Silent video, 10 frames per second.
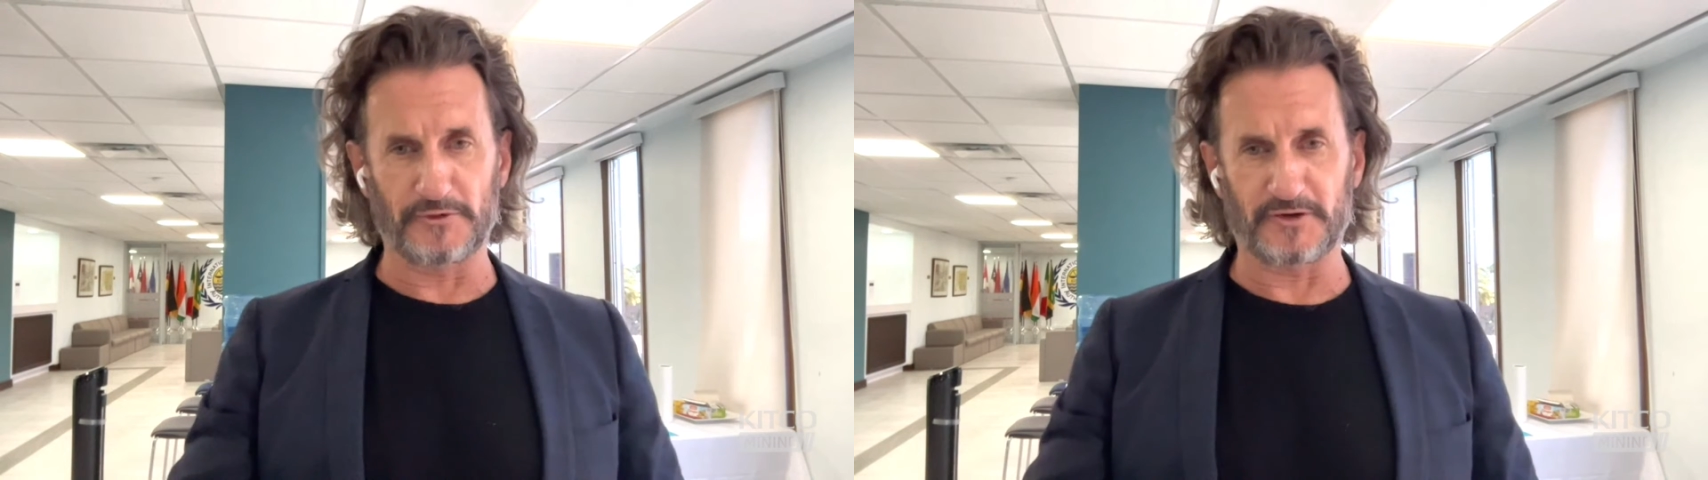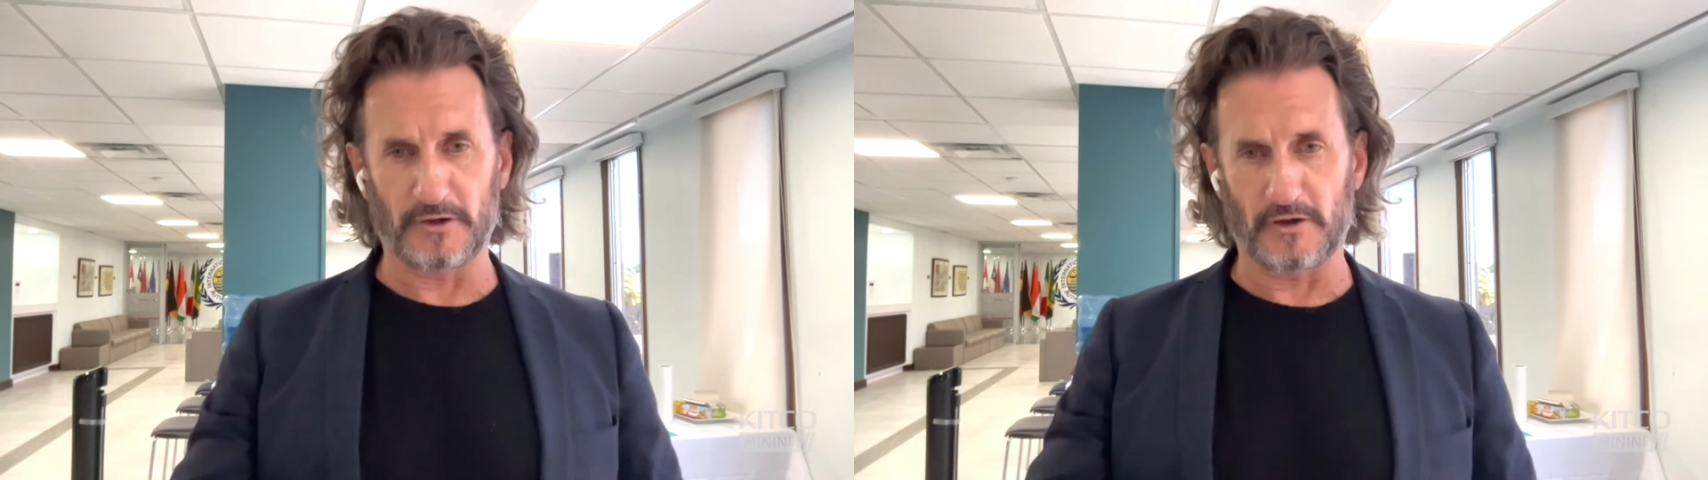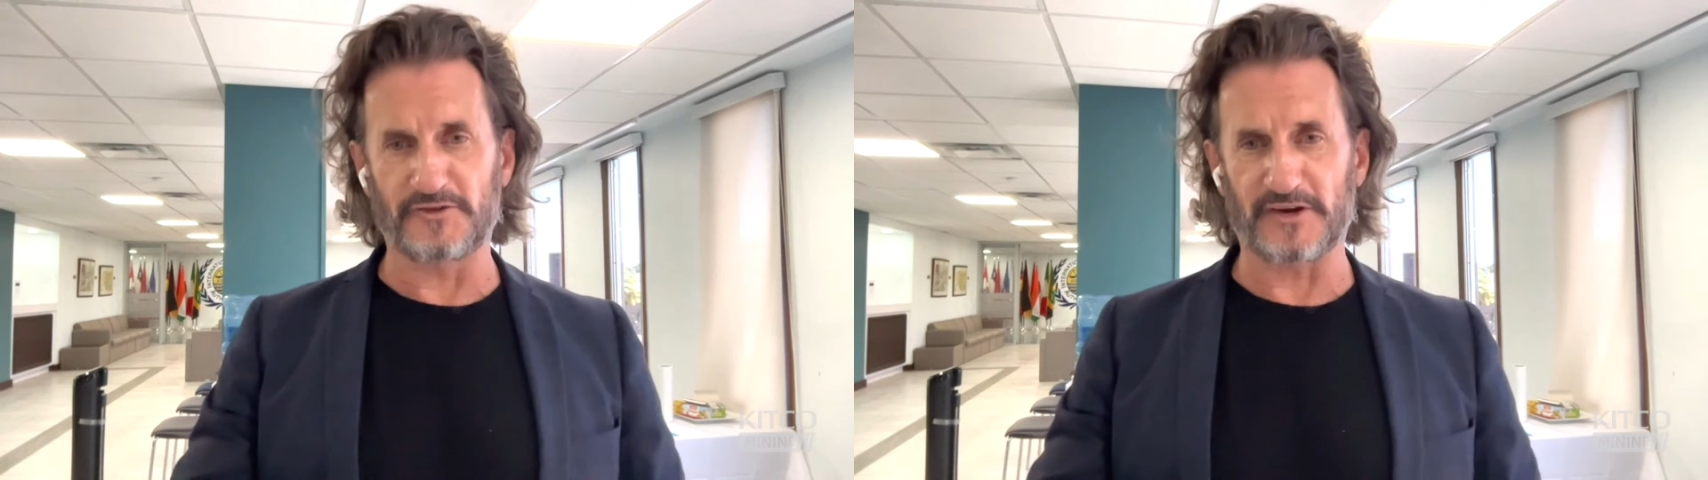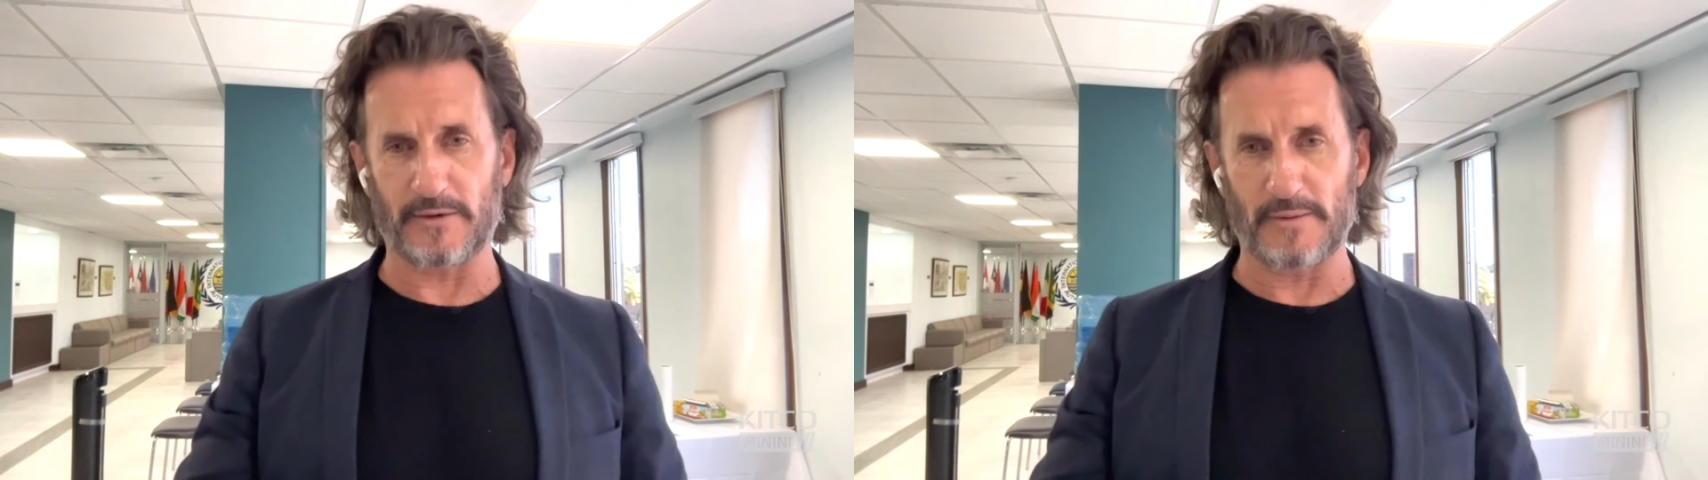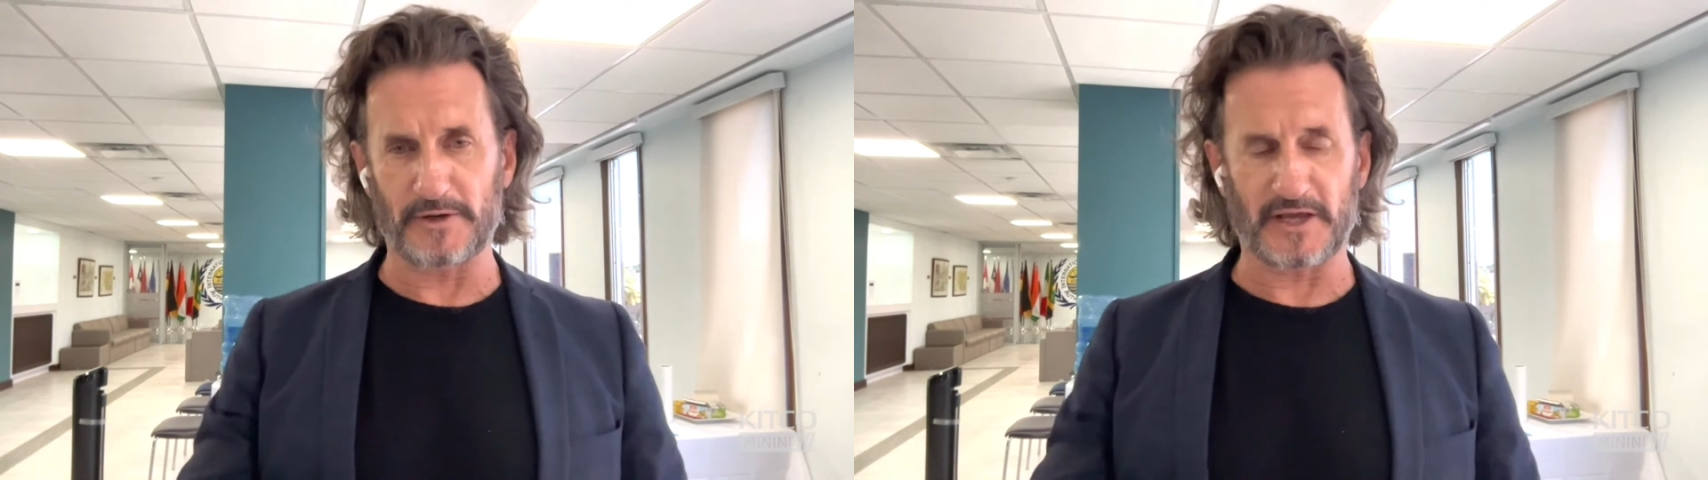to lodge our
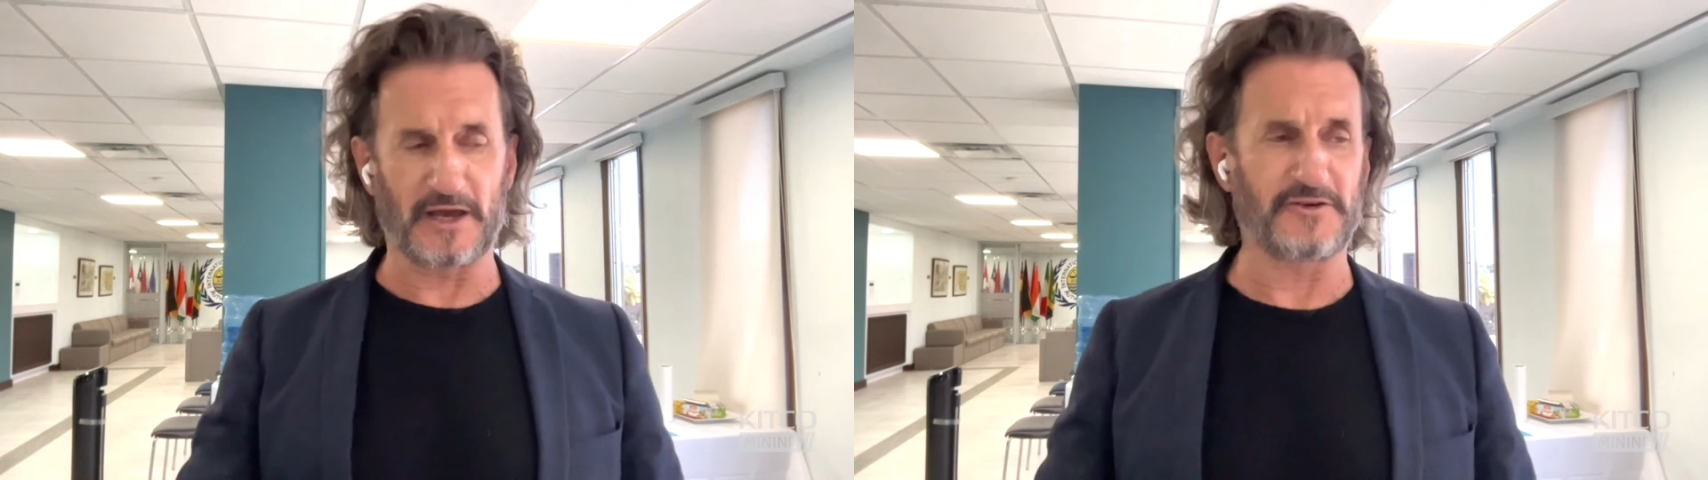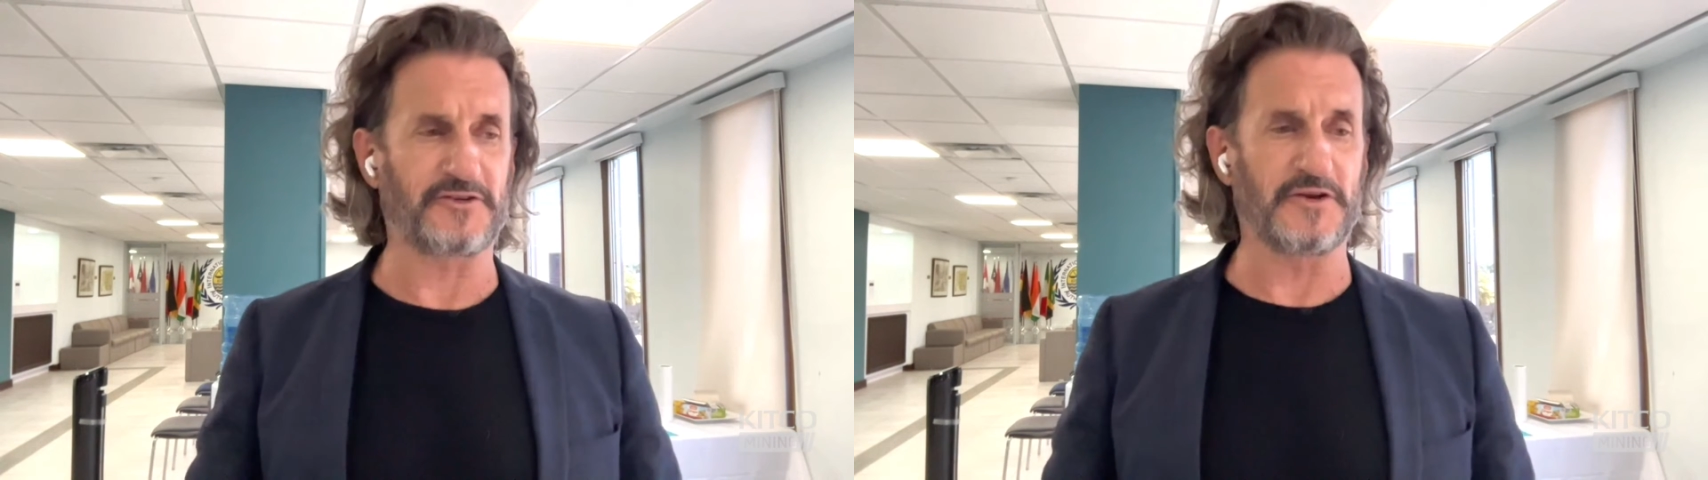application.